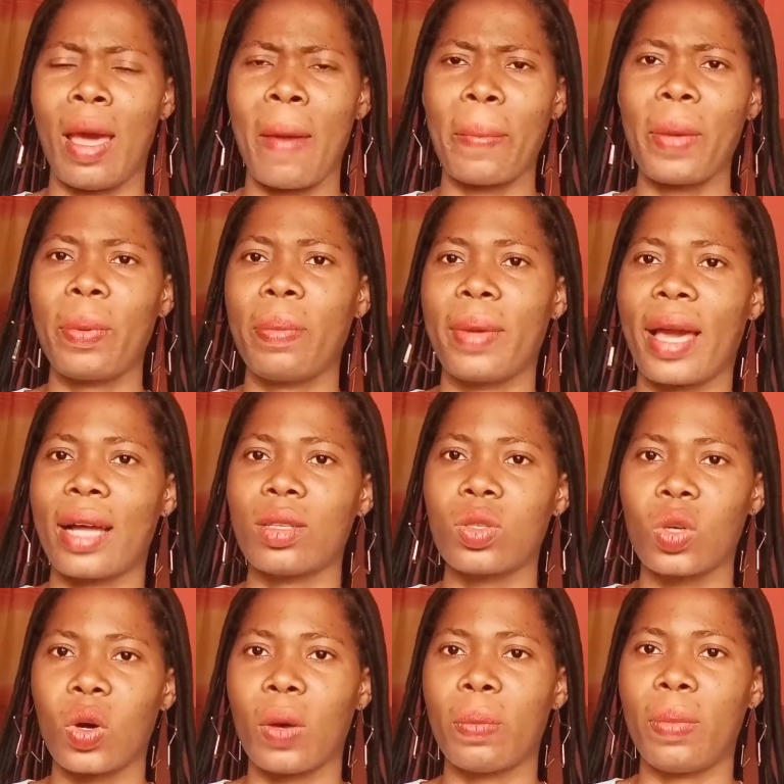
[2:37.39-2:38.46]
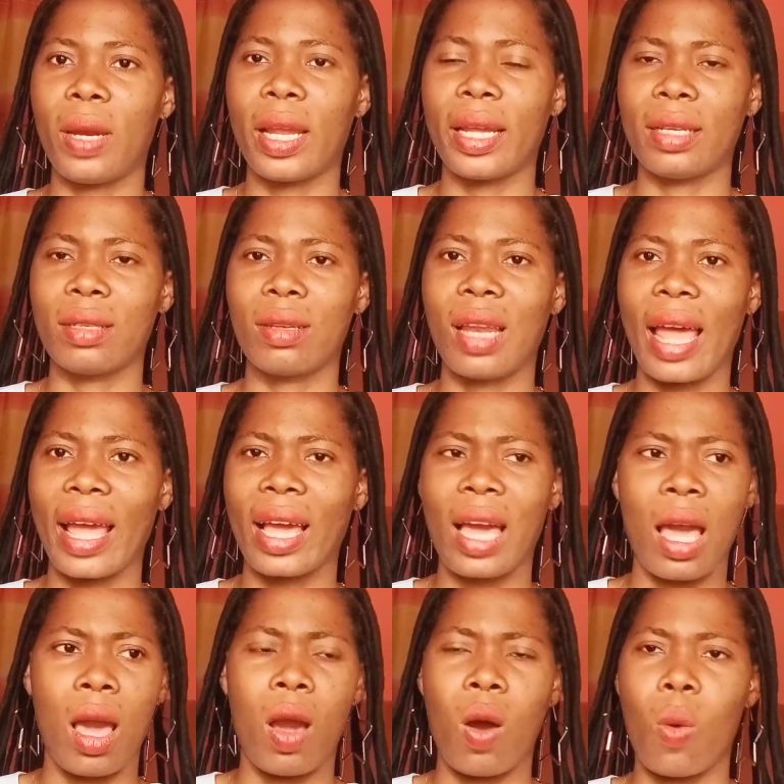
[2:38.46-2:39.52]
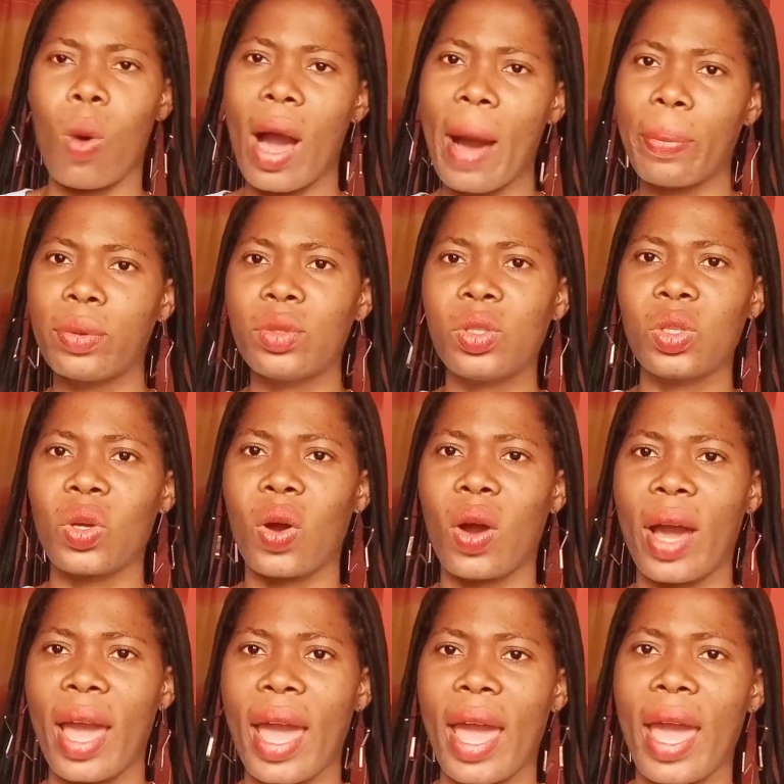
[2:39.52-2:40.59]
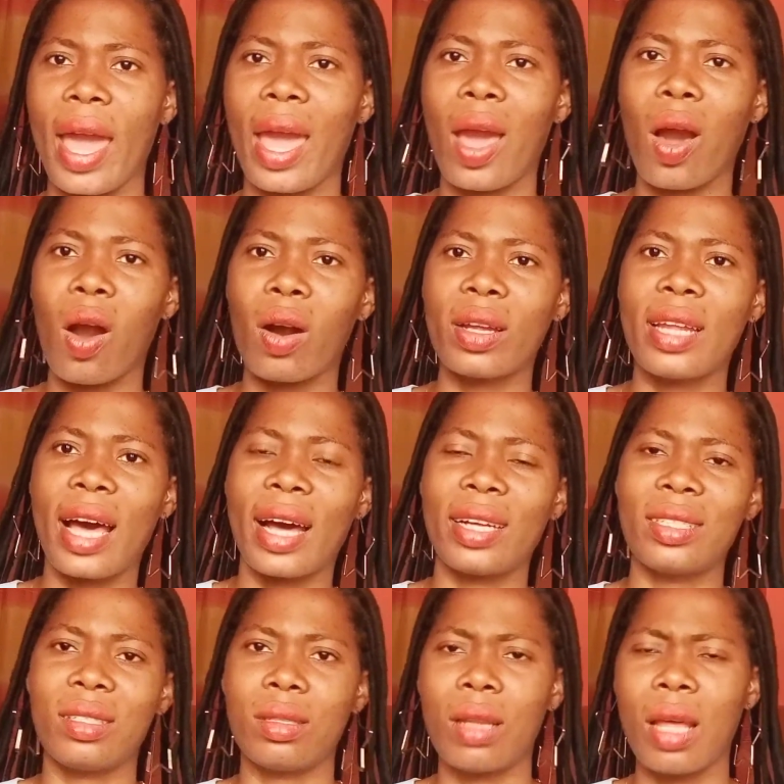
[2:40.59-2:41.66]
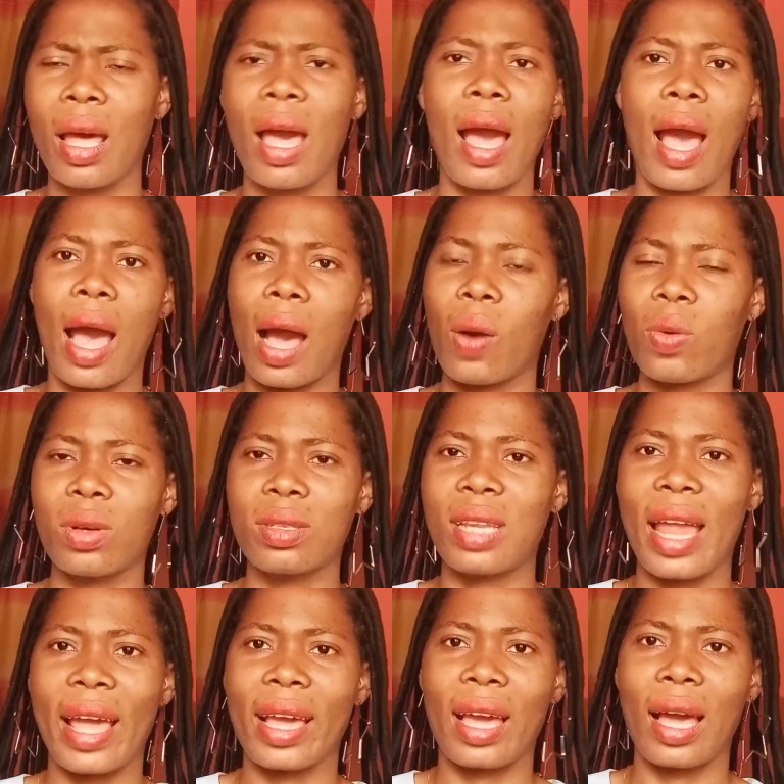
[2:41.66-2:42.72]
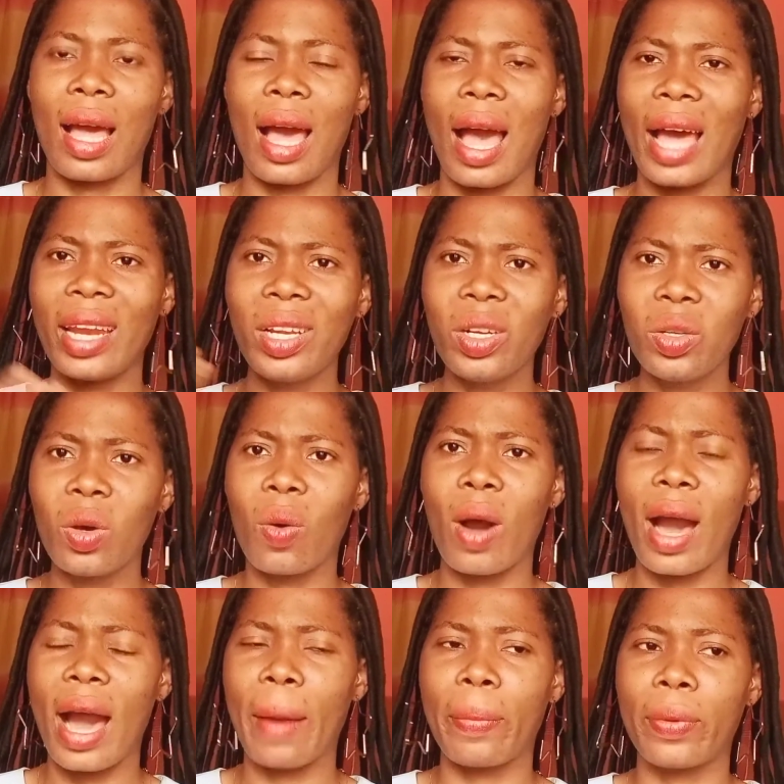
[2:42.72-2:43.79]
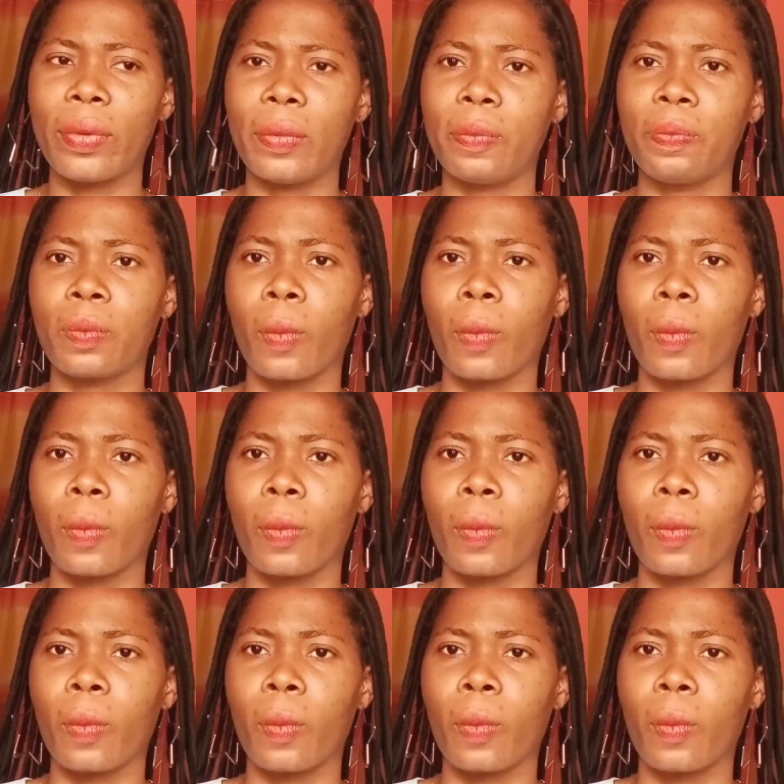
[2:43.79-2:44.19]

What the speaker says: People began to complain, like, what happened to your hair? All that. I was like, I didn't know what happened.